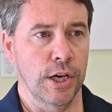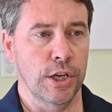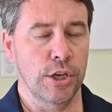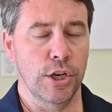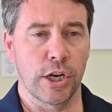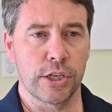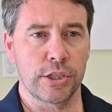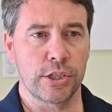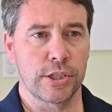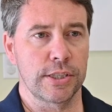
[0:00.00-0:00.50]

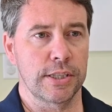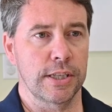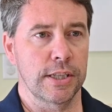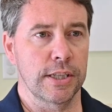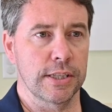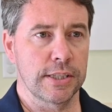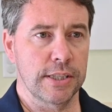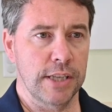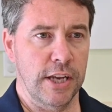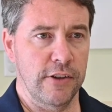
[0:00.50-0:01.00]
not just in
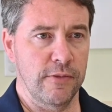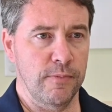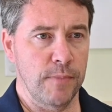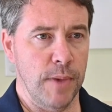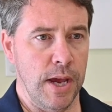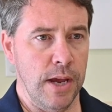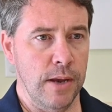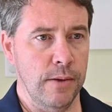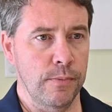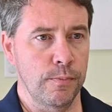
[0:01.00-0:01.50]
the state of
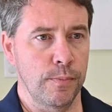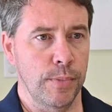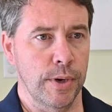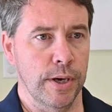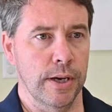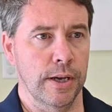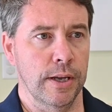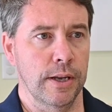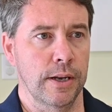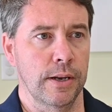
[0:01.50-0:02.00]
Maine,
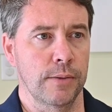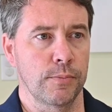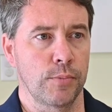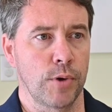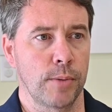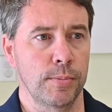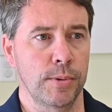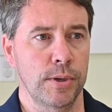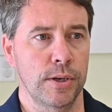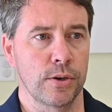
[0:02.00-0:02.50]
but
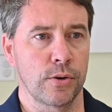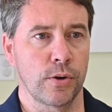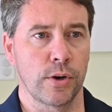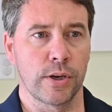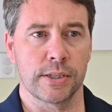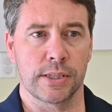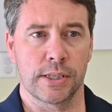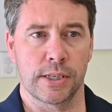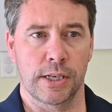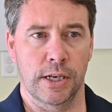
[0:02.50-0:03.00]
probably
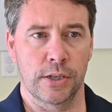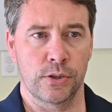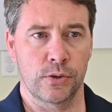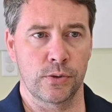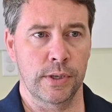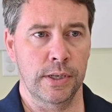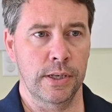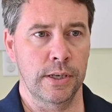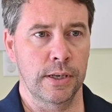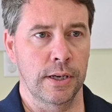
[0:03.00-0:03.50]
across the
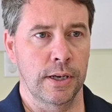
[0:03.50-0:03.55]
country.